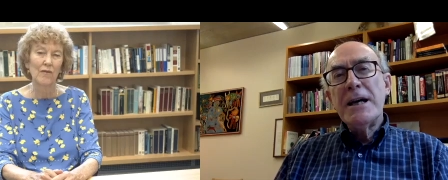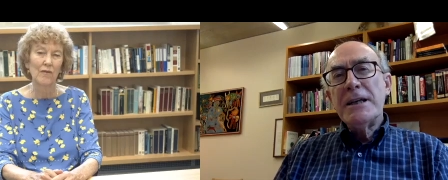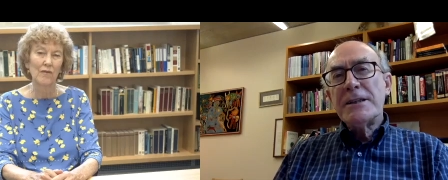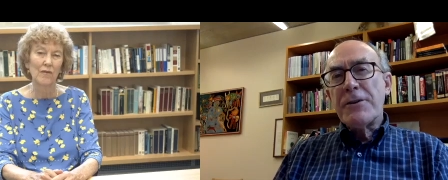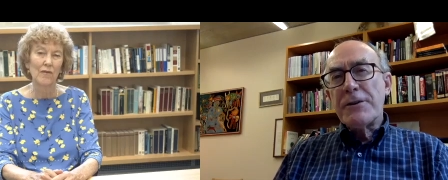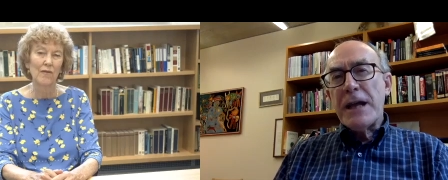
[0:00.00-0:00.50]

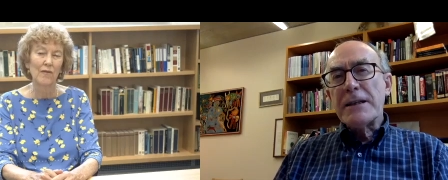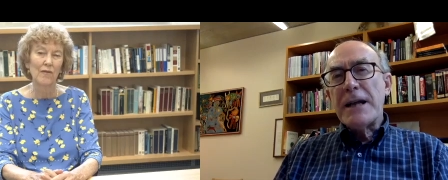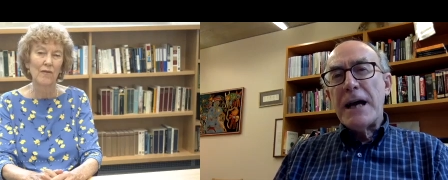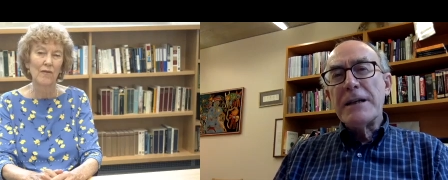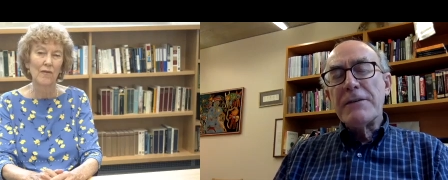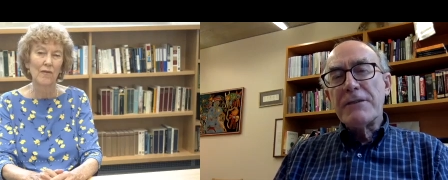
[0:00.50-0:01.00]
Speaker 1: So that
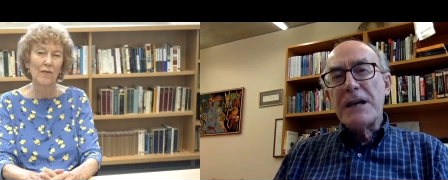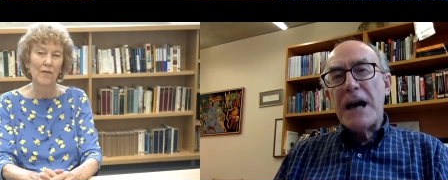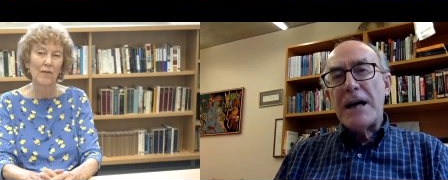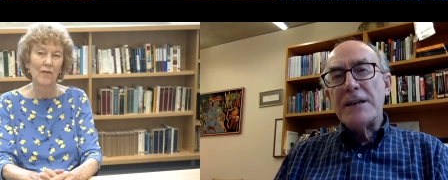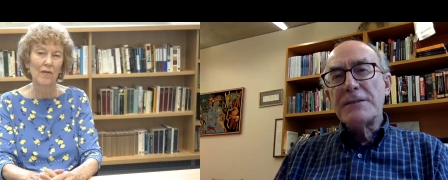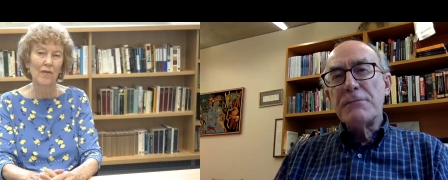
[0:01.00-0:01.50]
kind of
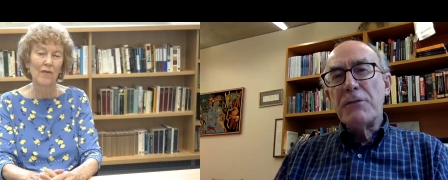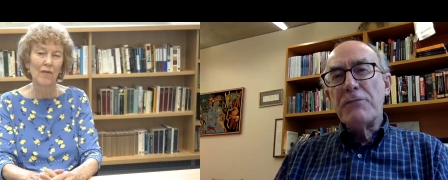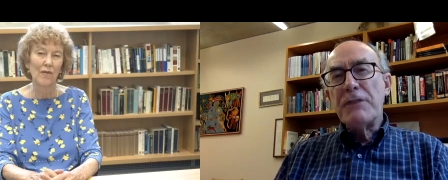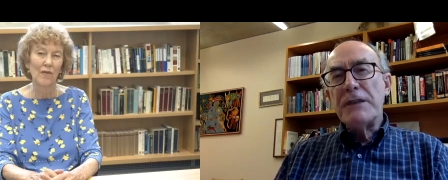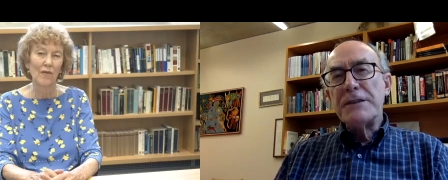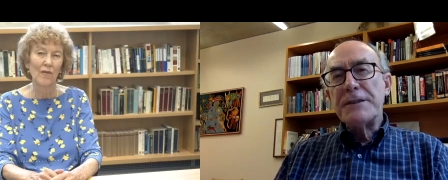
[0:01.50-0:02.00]

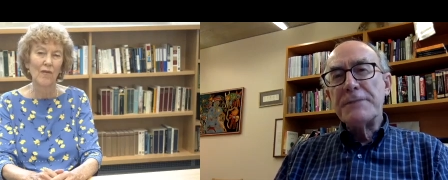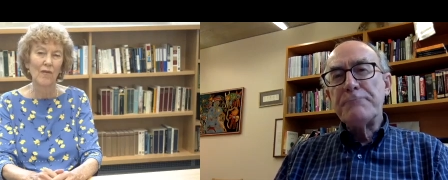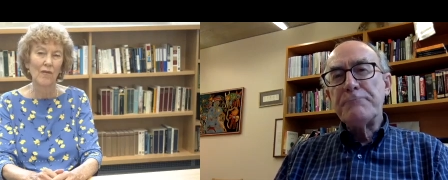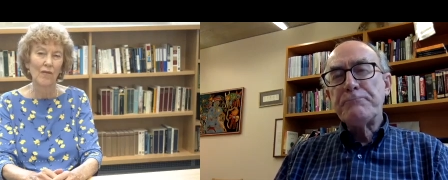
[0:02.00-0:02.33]
cosmovision